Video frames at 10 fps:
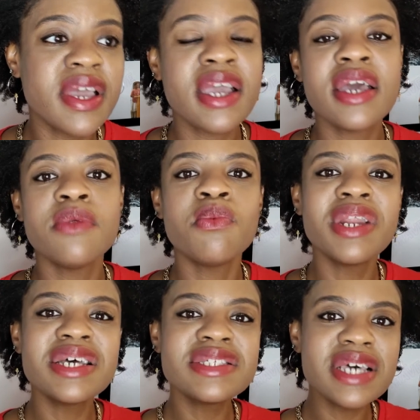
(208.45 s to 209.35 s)
And when
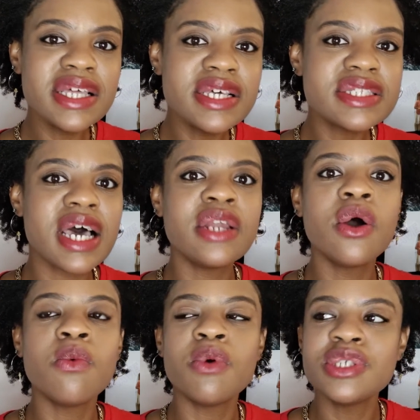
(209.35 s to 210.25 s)
I say this, I
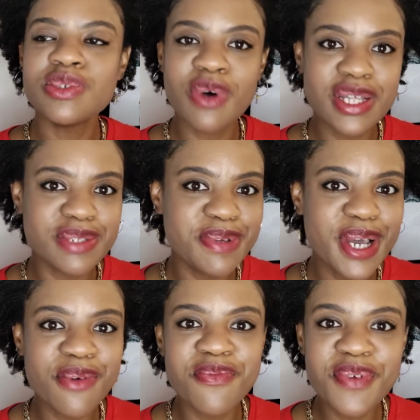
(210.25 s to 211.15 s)
don't want you all to
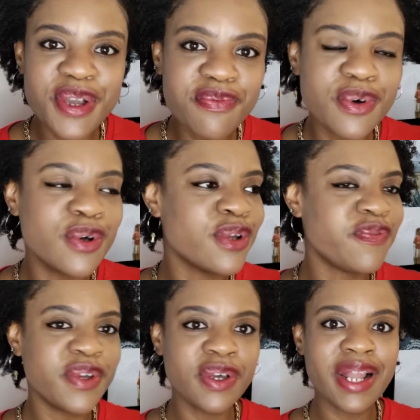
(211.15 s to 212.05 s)
become fearful or
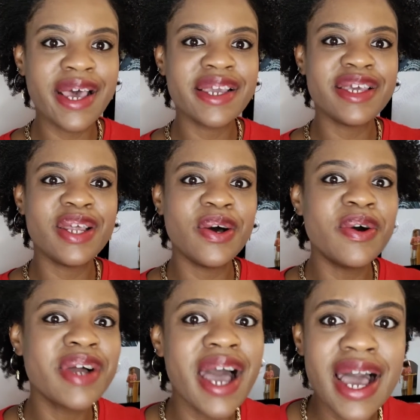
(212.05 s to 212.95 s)
feel
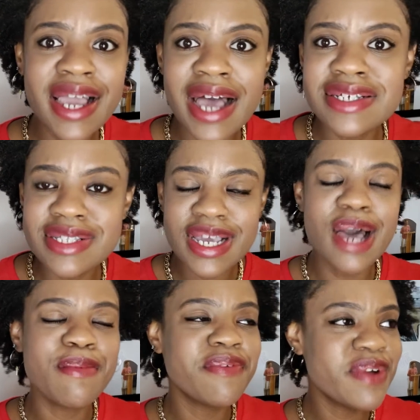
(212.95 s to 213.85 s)
oh God, God's gonna take
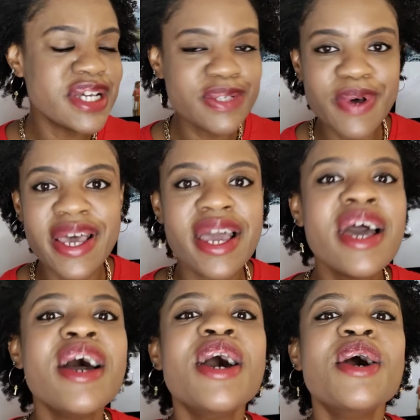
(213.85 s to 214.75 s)
all my friends away.
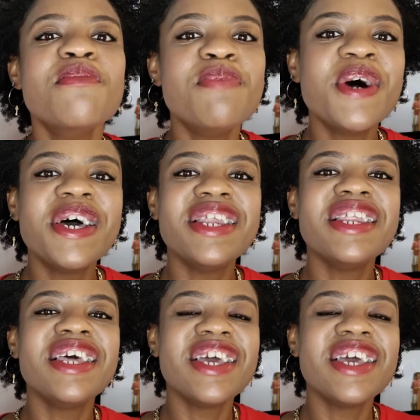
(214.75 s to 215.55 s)
But